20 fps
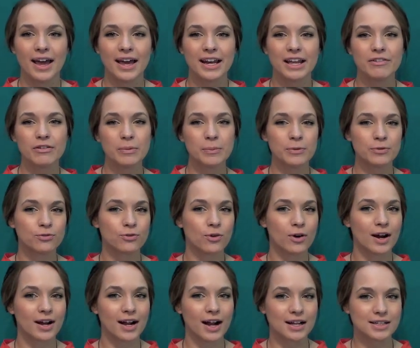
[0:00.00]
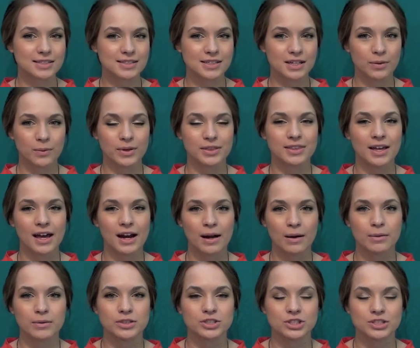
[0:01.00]
and even before I got sick with that,
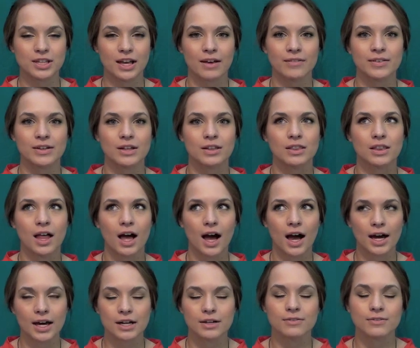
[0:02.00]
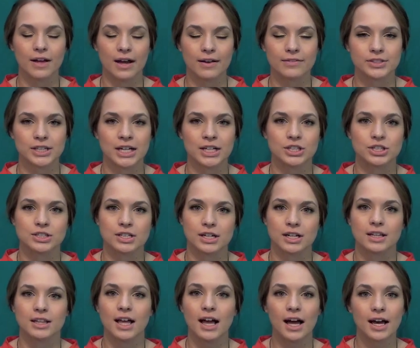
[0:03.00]
I was just having a lot of life changes
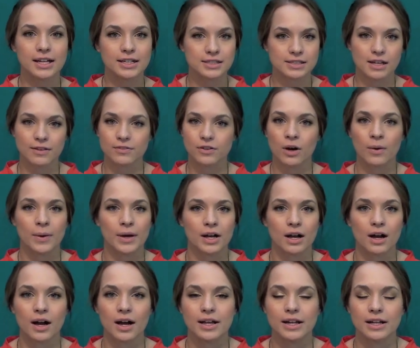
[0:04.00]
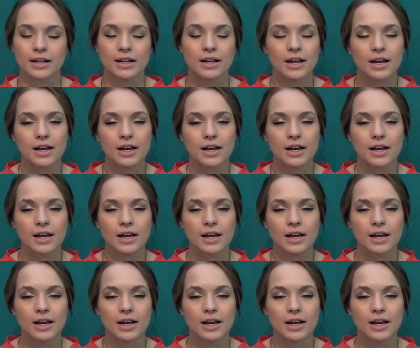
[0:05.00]
and a lot of stuff going on, and